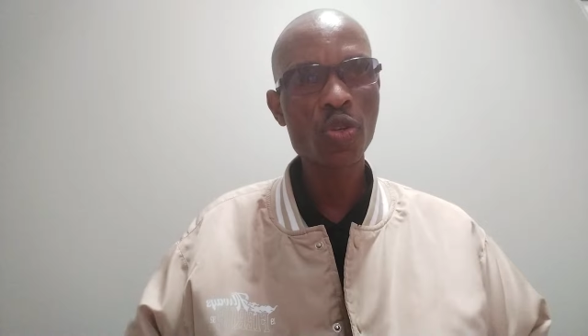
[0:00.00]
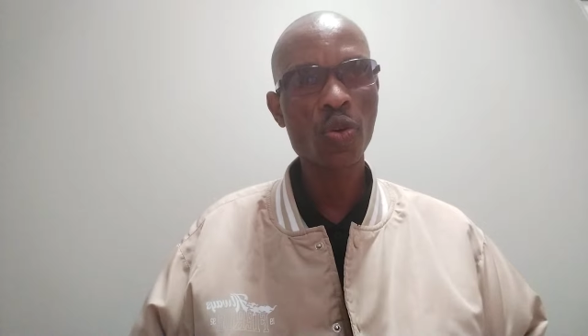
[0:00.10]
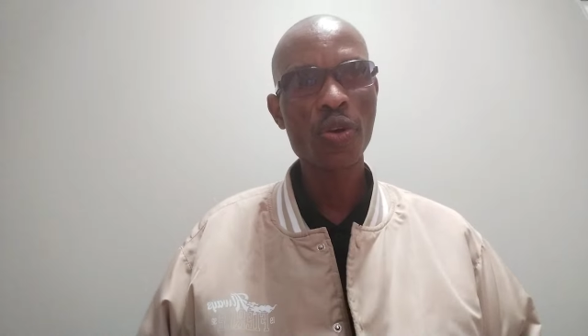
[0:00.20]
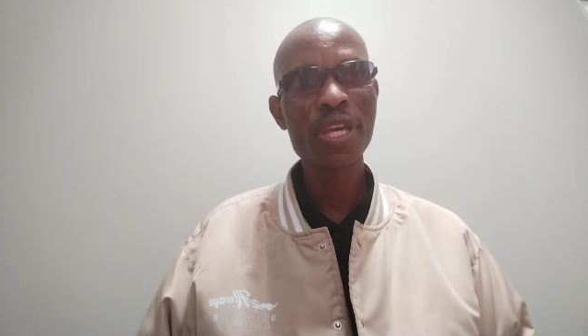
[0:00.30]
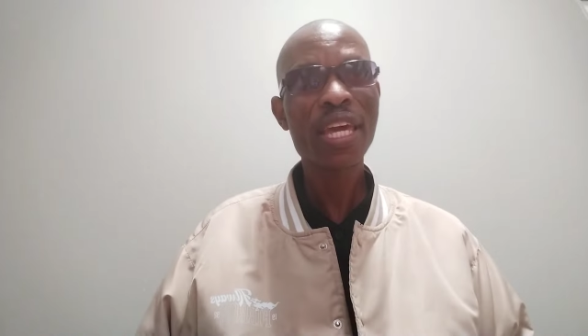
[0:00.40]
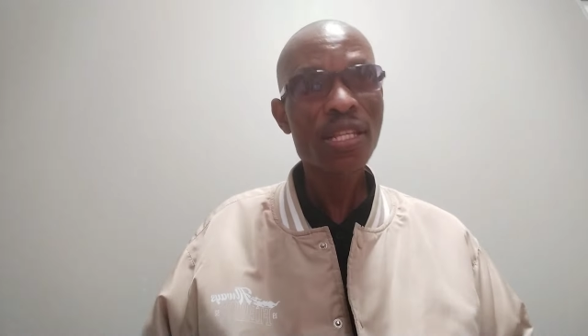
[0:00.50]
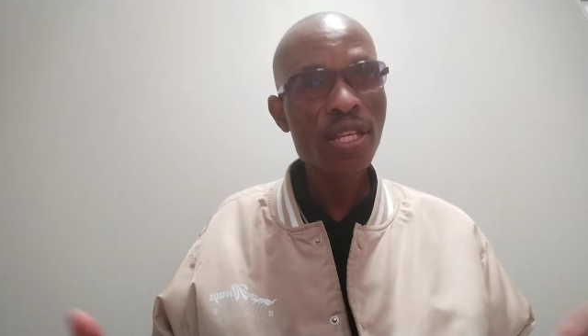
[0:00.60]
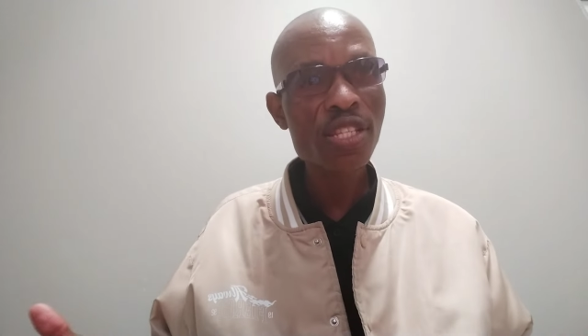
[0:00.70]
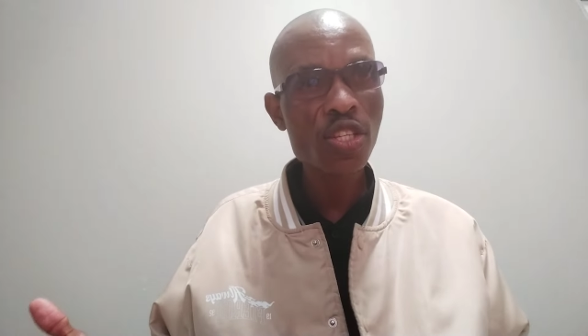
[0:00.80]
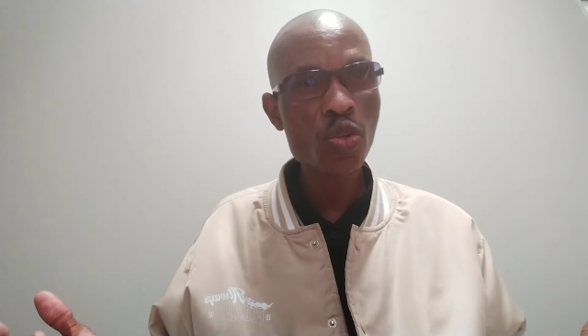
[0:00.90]
So yes,
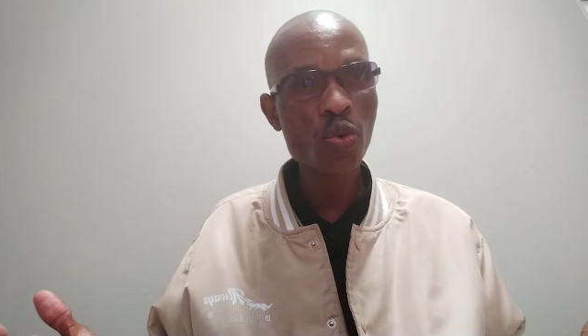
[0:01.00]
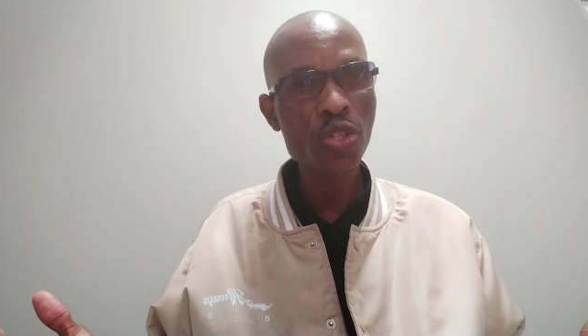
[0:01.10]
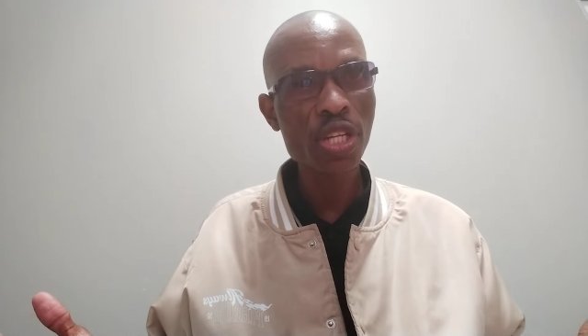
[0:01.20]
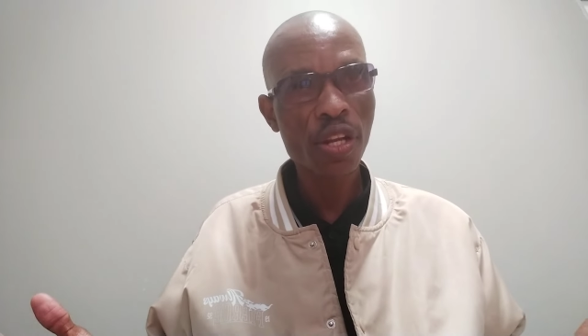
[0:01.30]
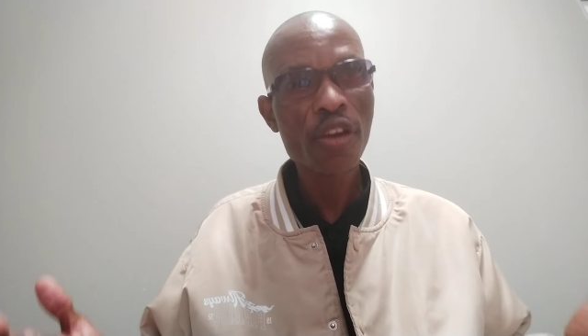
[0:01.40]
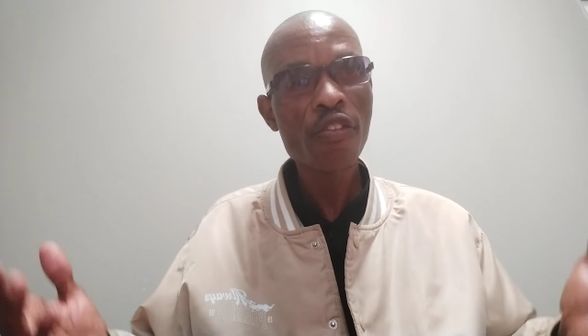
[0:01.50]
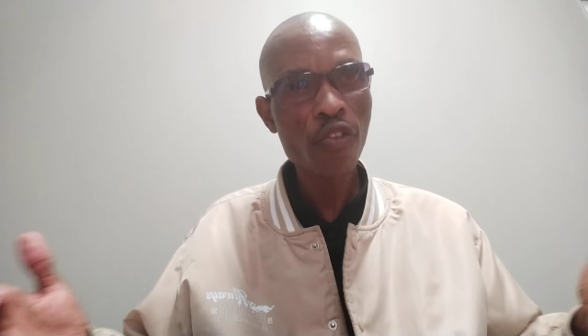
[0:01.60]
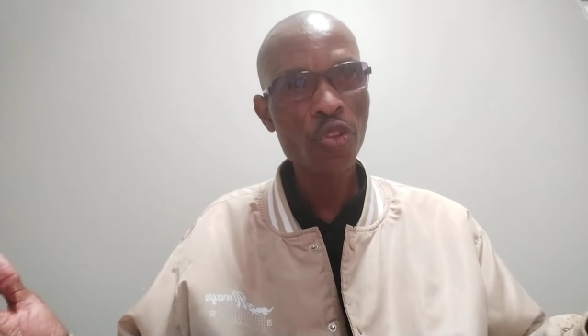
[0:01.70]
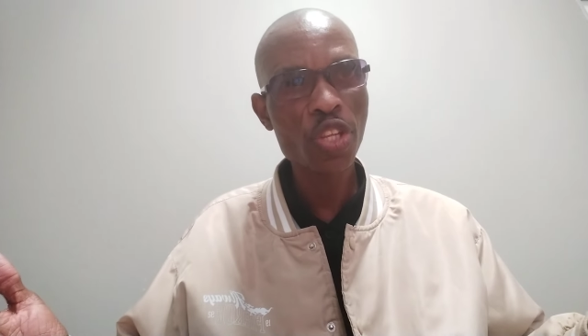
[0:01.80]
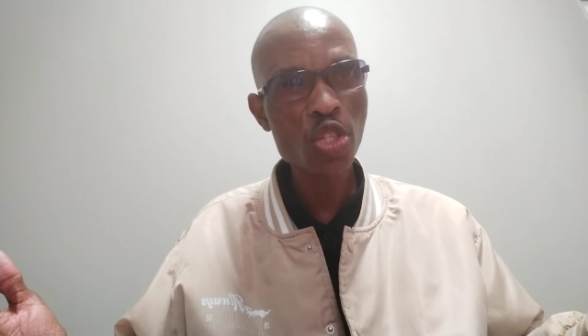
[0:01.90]
there's a solution
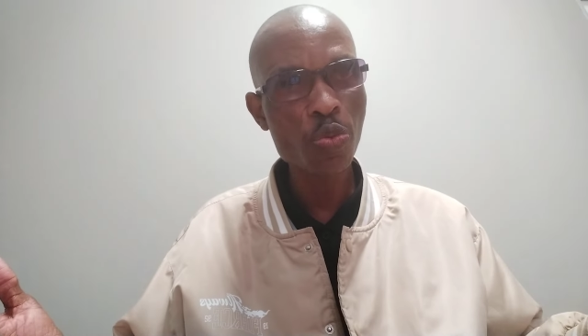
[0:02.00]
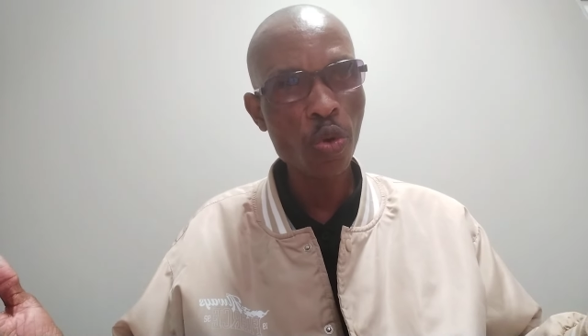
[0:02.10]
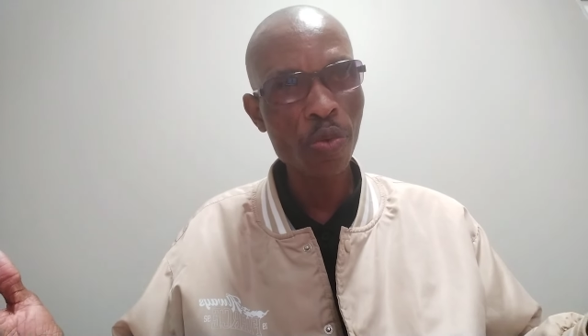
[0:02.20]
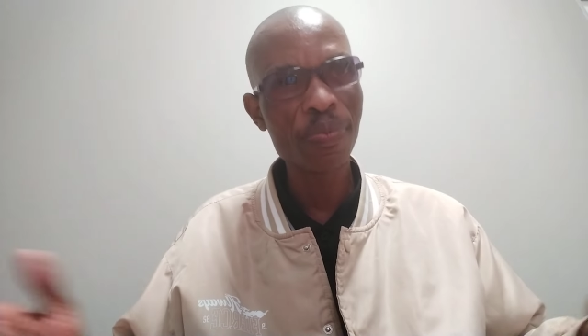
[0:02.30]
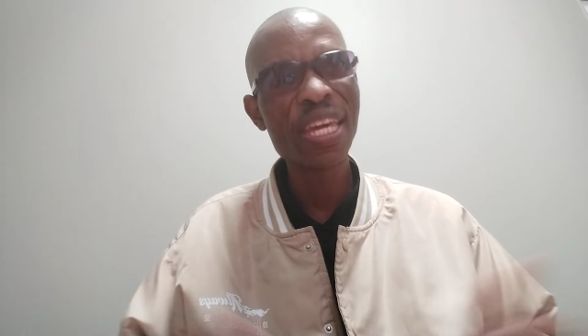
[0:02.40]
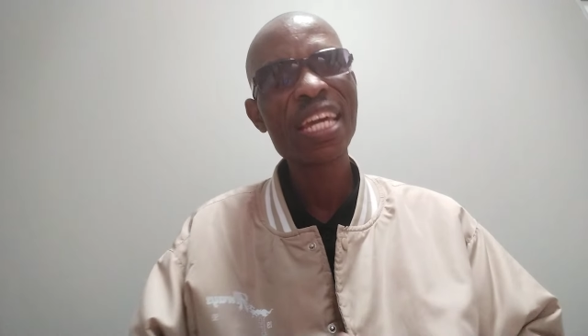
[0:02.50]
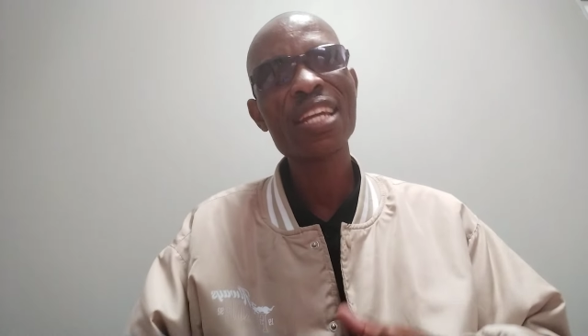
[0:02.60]
for this problem.